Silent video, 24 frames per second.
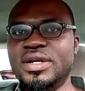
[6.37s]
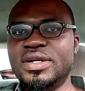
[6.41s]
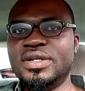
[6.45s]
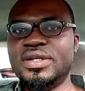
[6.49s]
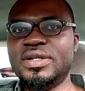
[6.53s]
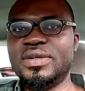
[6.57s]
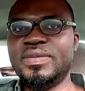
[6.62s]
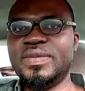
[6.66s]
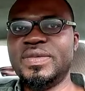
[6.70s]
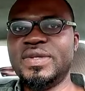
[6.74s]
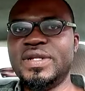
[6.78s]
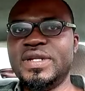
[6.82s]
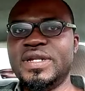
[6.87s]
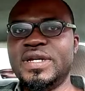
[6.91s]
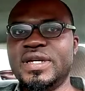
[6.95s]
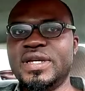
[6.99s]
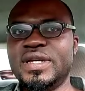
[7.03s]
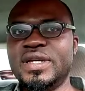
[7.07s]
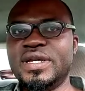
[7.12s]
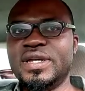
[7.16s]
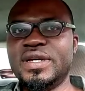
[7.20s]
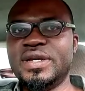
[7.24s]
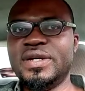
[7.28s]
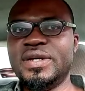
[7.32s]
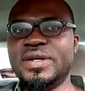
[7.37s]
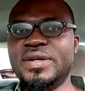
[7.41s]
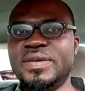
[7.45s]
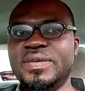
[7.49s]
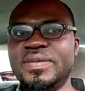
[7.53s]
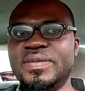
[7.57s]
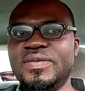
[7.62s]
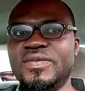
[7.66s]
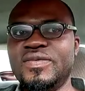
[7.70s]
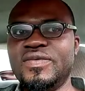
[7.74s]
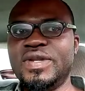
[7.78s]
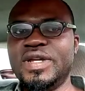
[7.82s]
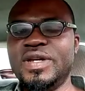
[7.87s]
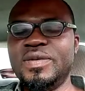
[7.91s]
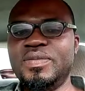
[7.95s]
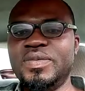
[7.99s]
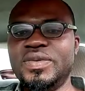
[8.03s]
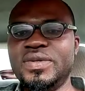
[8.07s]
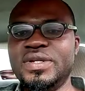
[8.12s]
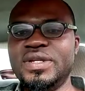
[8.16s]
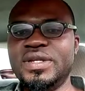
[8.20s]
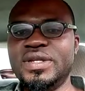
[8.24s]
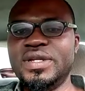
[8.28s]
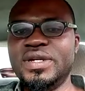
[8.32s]
something like, what I
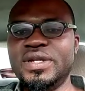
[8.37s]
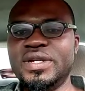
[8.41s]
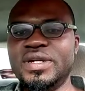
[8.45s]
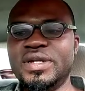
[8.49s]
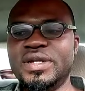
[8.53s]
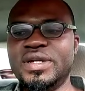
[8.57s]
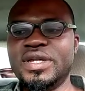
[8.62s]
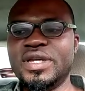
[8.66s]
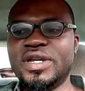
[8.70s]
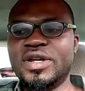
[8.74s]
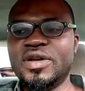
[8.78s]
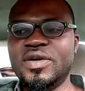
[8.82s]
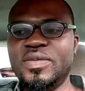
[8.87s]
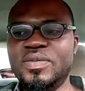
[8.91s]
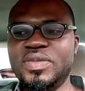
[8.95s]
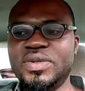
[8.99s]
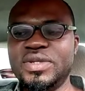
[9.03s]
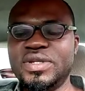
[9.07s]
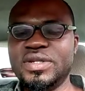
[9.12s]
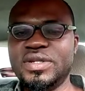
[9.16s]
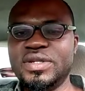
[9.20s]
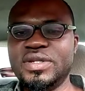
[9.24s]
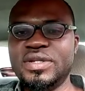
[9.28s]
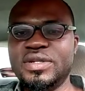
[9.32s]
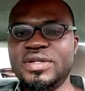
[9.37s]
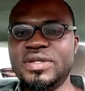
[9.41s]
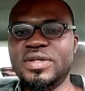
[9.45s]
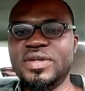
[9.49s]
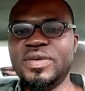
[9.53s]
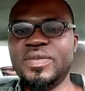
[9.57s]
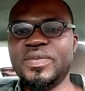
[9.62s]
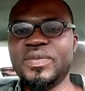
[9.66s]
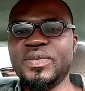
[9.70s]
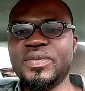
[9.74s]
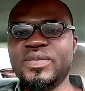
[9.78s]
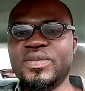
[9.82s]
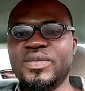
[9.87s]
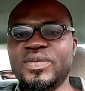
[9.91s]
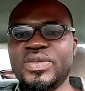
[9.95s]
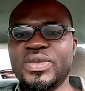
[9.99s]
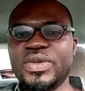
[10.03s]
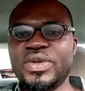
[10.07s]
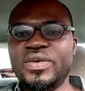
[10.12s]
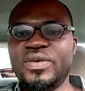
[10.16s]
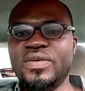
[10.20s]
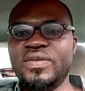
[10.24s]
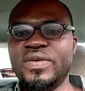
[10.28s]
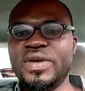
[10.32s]
put it, a competition
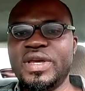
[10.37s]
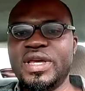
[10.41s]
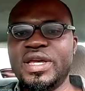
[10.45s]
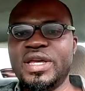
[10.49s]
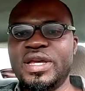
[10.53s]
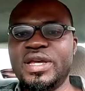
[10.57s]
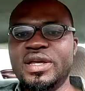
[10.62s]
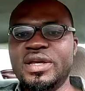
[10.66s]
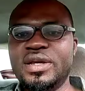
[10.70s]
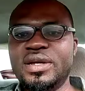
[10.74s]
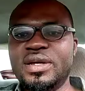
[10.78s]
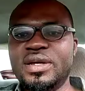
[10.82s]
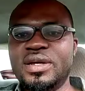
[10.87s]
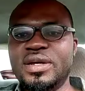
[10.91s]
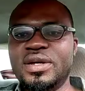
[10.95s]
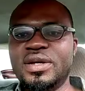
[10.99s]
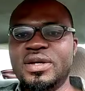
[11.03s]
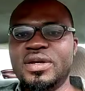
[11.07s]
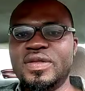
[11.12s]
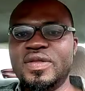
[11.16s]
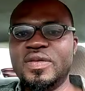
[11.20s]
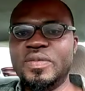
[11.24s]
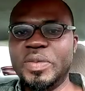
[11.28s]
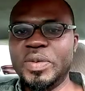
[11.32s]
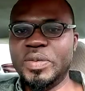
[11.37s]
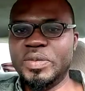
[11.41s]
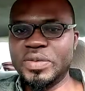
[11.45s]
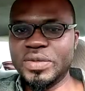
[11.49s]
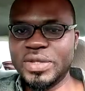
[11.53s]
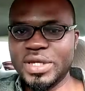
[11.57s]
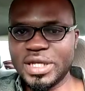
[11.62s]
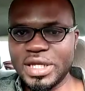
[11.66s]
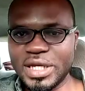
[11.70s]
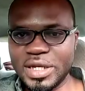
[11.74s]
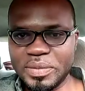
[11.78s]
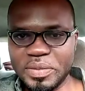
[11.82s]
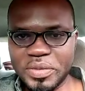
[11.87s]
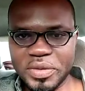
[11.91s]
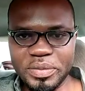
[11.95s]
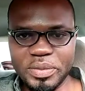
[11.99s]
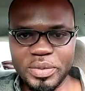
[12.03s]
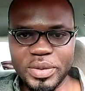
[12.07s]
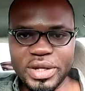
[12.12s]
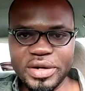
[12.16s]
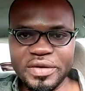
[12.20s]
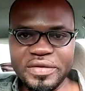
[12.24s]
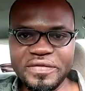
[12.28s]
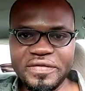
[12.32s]
where all the people that are
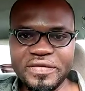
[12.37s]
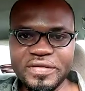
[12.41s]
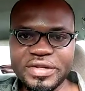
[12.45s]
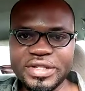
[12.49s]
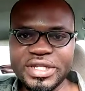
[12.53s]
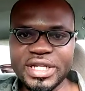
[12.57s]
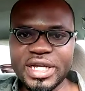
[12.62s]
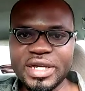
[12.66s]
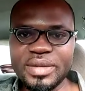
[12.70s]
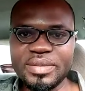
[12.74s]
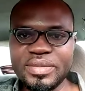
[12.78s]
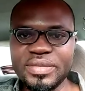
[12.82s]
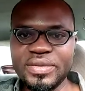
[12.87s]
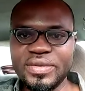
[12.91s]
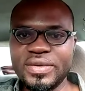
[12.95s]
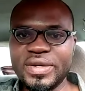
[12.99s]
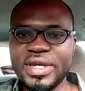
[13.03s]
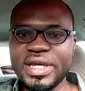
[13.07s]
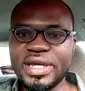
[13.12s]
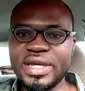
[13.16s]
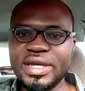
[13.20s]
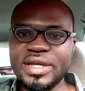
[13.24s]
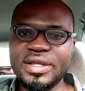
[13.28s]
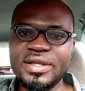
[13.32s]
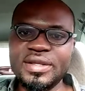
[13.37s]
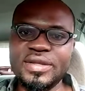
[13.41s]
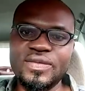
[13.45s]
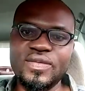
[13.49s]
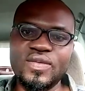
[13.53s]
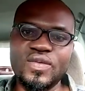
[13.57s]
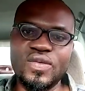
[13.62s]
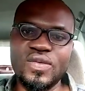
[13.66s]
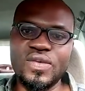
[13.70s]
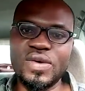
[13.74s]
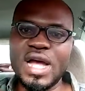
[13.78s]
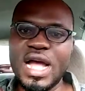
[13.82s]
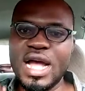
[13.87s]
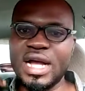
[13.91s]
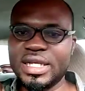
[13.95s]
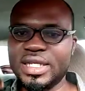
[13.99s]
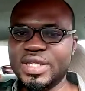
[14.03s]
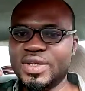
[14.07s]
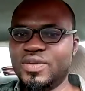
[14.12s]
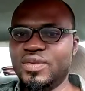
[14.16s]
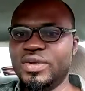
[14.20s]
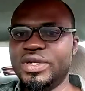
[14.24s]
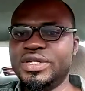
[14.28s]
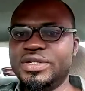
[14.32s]
preparing for JAMB, you can will
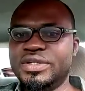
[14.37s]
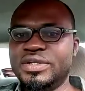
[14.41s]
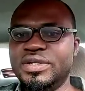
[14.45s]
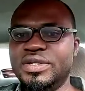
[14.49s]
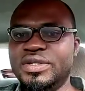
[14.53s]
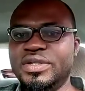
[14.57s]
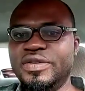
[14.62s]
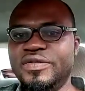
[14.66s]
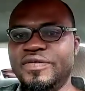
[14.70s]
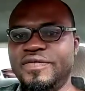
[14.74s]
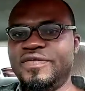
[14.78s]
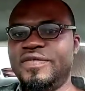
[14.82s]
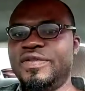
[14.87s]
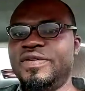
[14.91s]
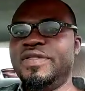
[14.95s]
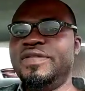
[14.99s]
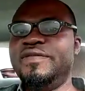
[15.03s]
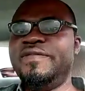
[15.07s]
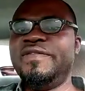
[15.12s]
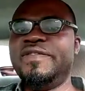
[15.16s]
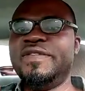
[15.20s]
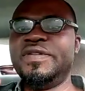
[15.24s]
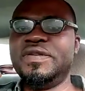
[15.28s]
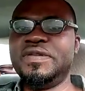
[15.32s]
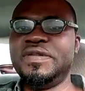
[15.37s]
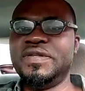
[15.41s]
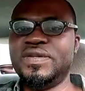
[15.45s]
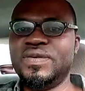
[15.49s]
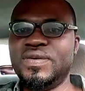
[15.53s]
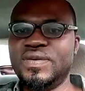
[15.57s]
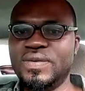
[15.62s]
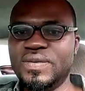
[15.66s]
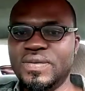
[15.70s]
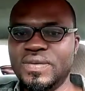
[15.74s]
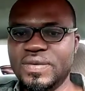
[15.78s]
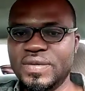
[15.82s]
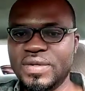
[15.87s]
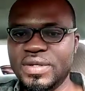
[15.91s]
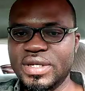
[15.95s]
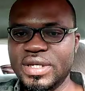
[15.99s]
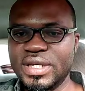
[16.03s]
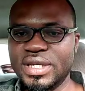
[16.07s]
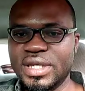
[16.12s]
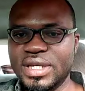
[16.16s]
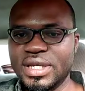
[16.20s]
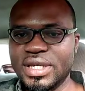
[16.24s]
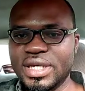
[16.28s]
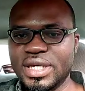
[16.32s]
ask questions. If you're the first to
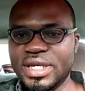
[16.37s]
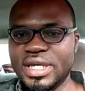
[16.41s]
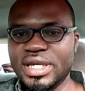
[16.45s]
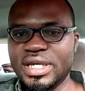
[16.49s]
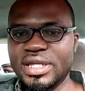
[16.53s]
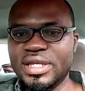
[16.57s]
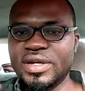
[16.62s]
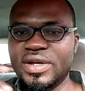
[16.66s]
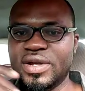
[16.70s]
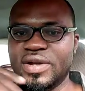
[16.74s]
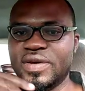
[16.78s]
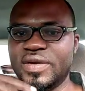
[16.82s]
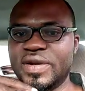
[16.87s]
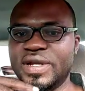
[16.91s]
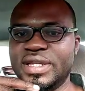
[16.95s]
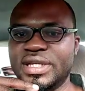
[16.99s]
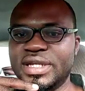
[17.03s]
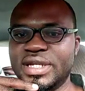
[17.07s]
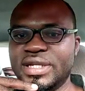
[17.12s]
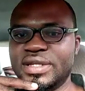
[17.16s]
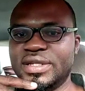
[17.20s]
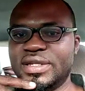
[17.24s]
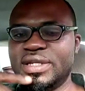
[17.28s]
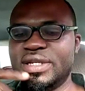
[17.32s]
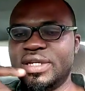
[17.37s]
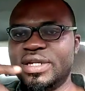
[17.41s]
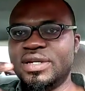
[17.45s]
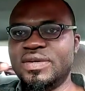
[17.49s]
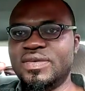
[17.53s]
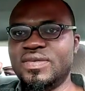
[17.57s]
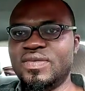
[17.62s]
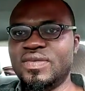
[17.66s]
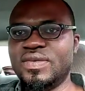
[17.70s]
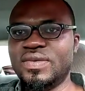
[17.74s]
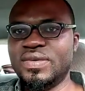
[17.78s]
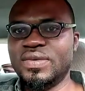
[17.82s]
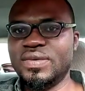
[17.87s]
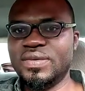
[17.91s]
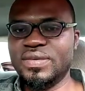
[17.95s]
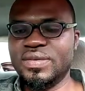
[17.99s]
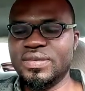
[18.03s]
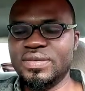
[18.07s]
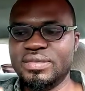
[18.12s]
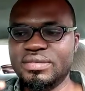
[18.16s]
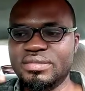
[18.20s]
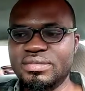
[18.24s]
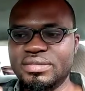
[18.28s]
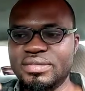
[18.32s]
get the correct answer,
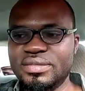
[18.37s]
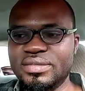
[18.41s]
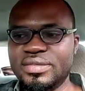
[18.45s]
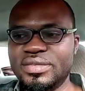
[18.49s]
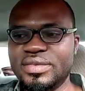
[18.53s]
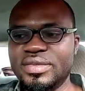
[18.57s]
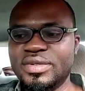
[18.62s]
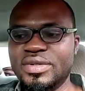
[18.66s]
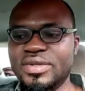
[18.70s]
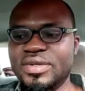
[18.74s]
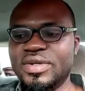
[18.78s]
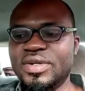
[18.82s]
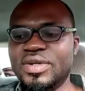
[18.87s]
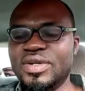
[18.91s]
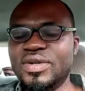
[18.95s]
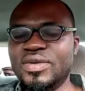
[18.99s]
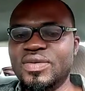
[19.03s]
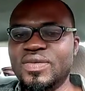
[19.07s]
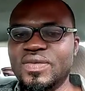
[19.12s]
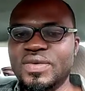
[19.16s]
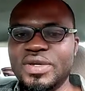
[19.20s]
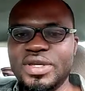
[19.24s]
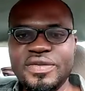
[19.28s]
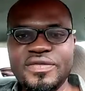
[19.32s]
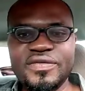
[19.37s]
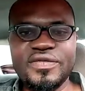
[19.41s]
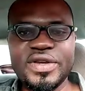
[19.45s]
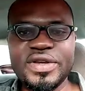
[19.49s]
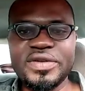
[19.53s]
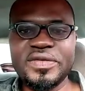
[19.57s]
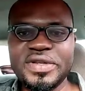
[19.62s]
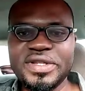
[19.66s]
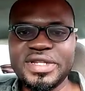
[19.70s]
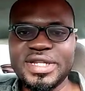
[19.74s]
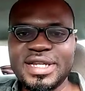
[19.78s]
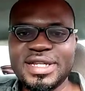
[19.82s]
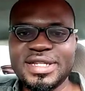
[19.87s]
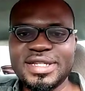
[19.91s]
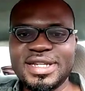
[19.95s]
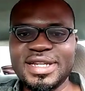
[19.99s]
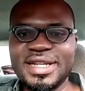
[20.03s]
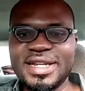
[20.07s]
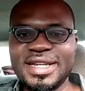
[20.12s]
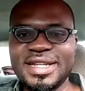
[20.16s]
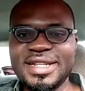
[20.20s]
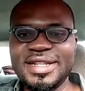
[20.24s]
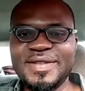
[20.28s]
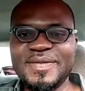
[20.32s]
we'll give you a recharge
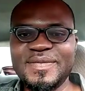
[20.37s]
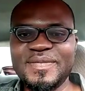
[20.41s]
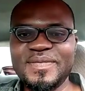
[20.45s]
card,